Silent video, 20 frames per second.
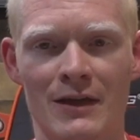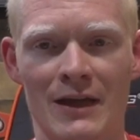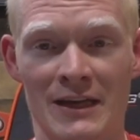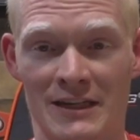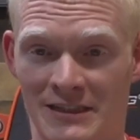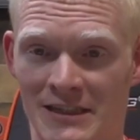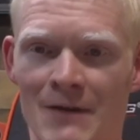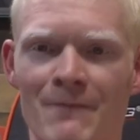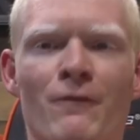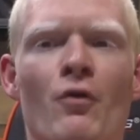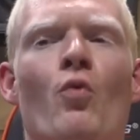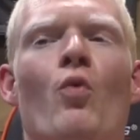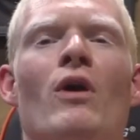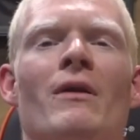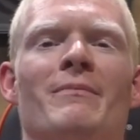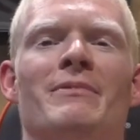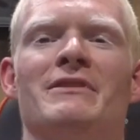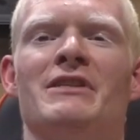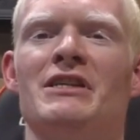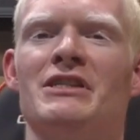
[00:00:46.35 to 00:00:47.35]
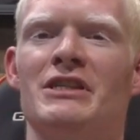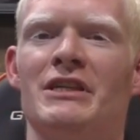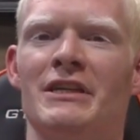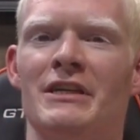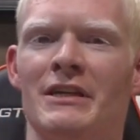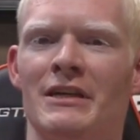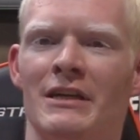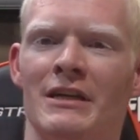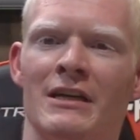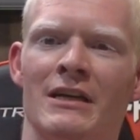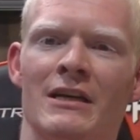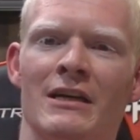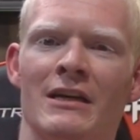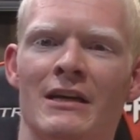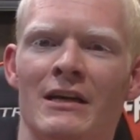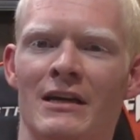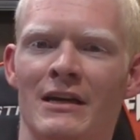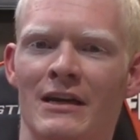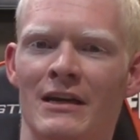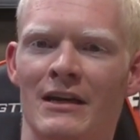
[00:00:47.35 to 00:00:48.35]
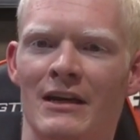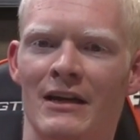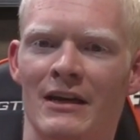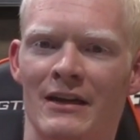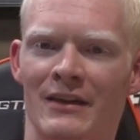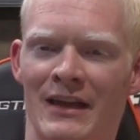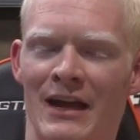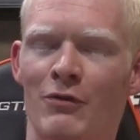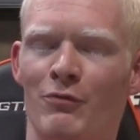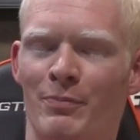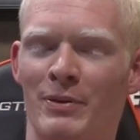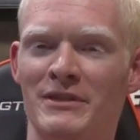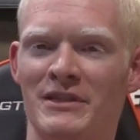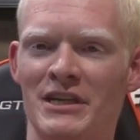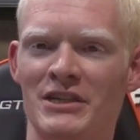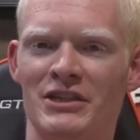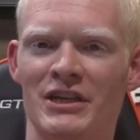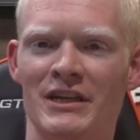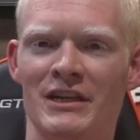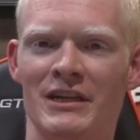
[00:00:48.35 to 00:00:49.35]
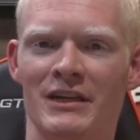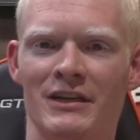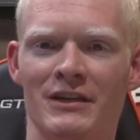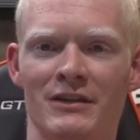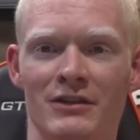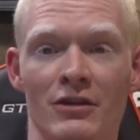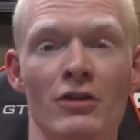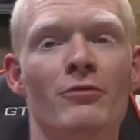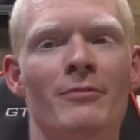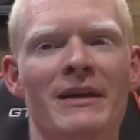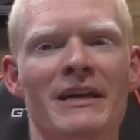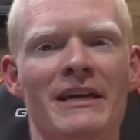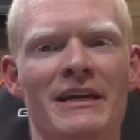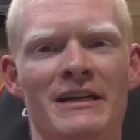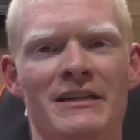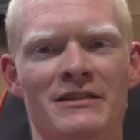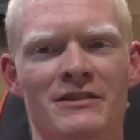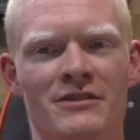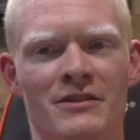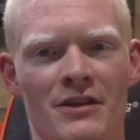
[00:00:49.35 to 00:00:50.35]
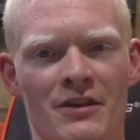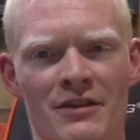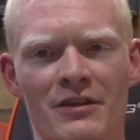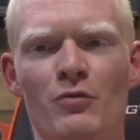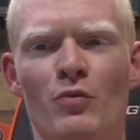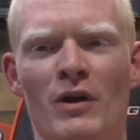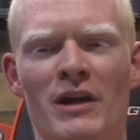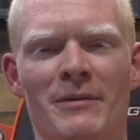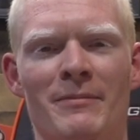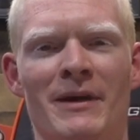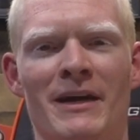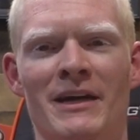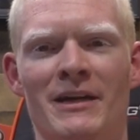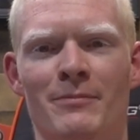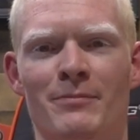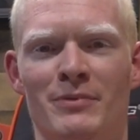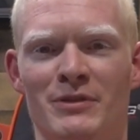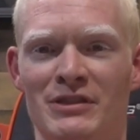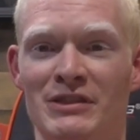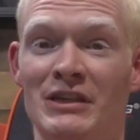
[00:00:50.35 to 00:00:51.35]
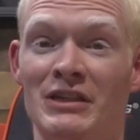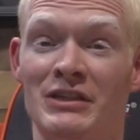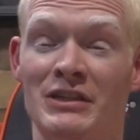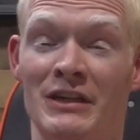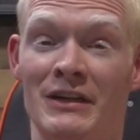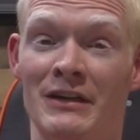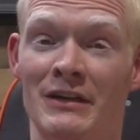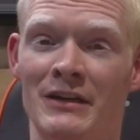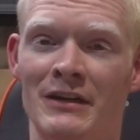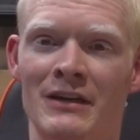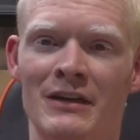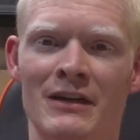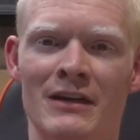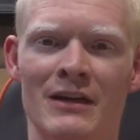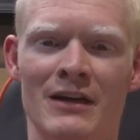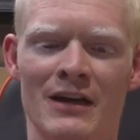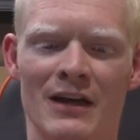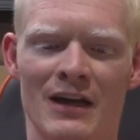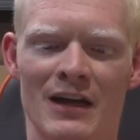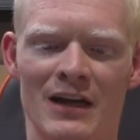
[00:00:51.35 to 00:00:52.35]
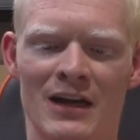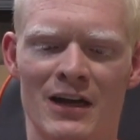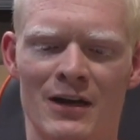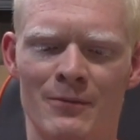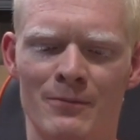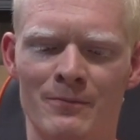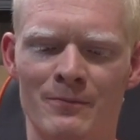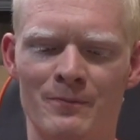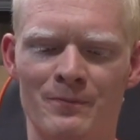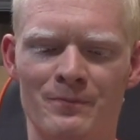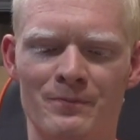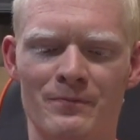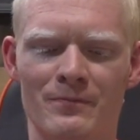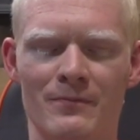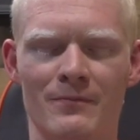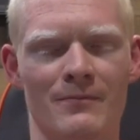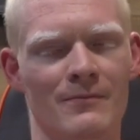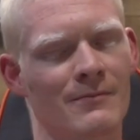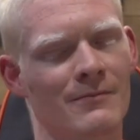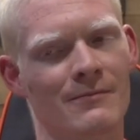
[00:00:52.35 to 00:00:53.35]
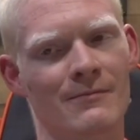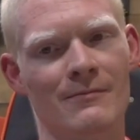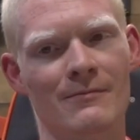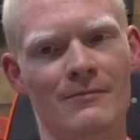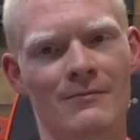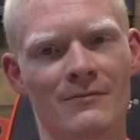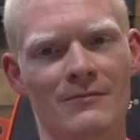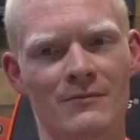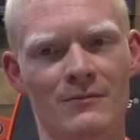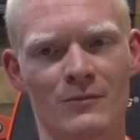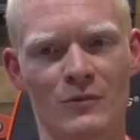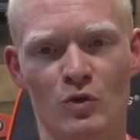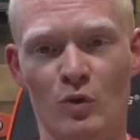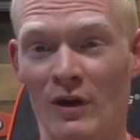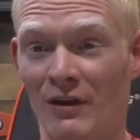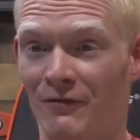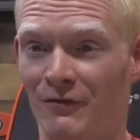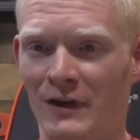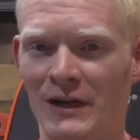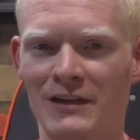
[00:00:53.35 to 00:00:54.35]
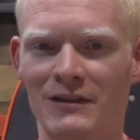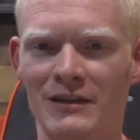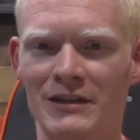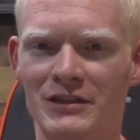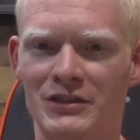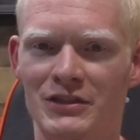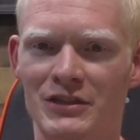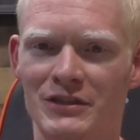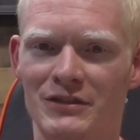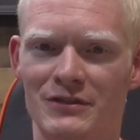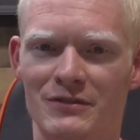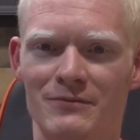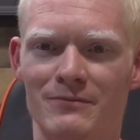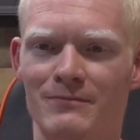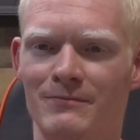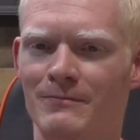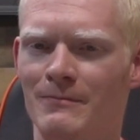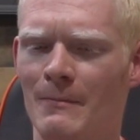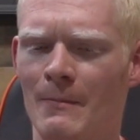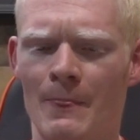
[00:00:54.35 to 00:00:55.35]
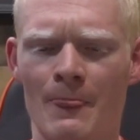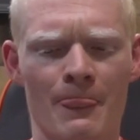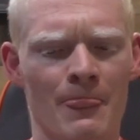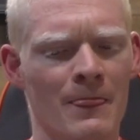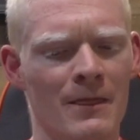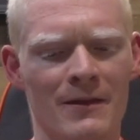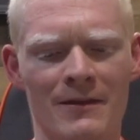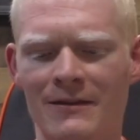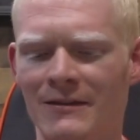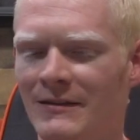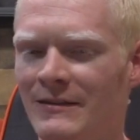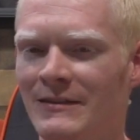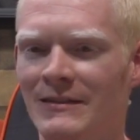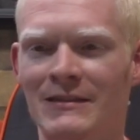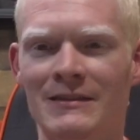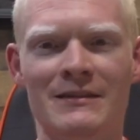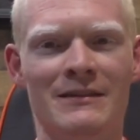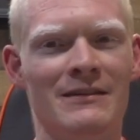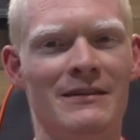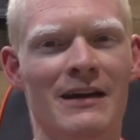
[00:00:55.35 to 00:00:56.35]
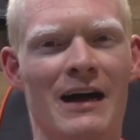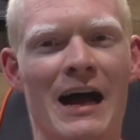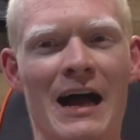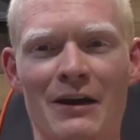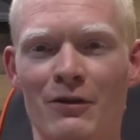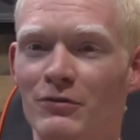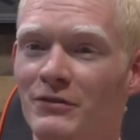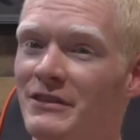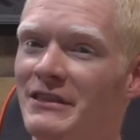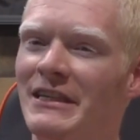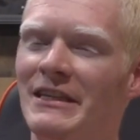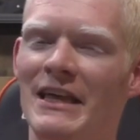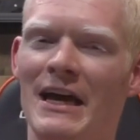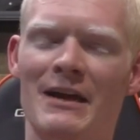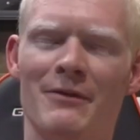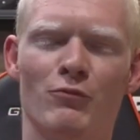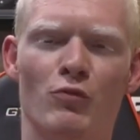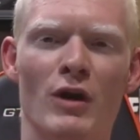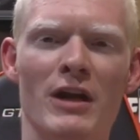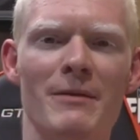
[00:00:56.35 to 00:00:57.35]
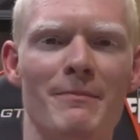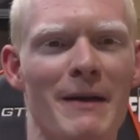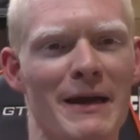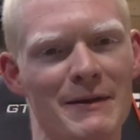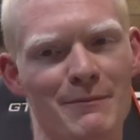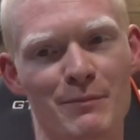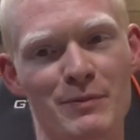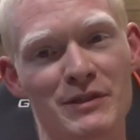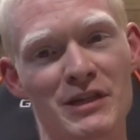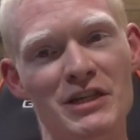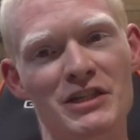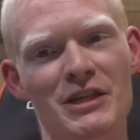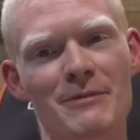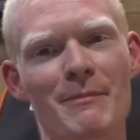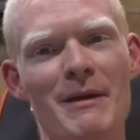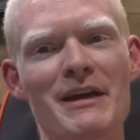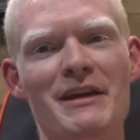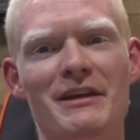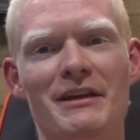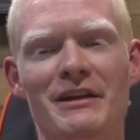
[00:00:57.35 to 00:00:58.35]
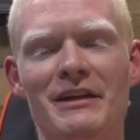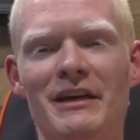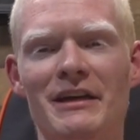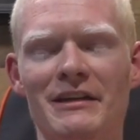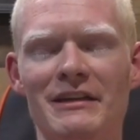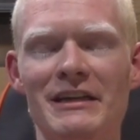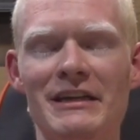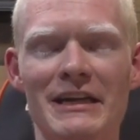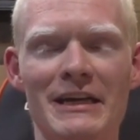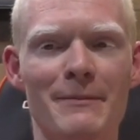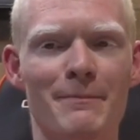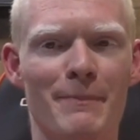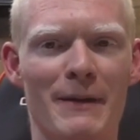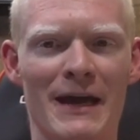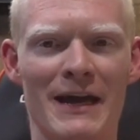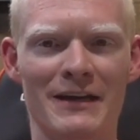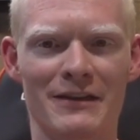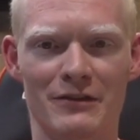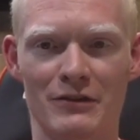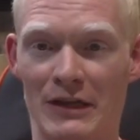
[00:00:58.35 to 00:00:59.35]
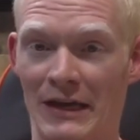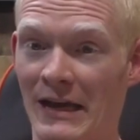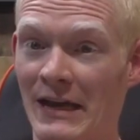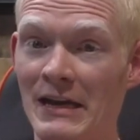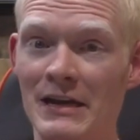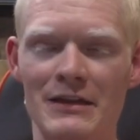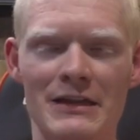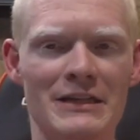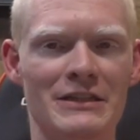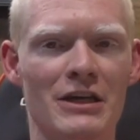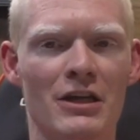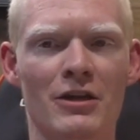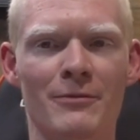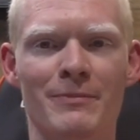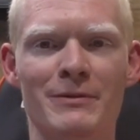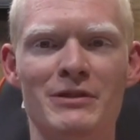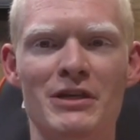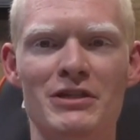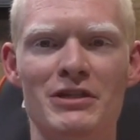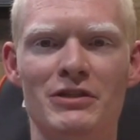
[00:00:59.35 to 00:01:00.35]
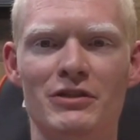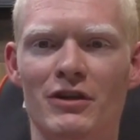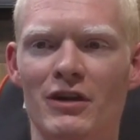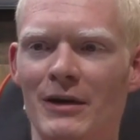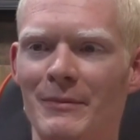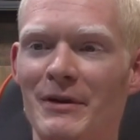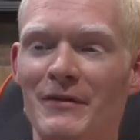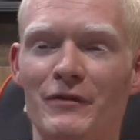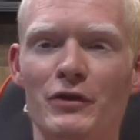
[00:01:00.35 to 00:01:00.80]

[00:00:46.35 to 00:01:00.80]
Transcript: Except for one position. That position, to me, is the running back position. Quite frankly, it's just, I don't see that running back position making the elite impact any of these other positions are. I mean,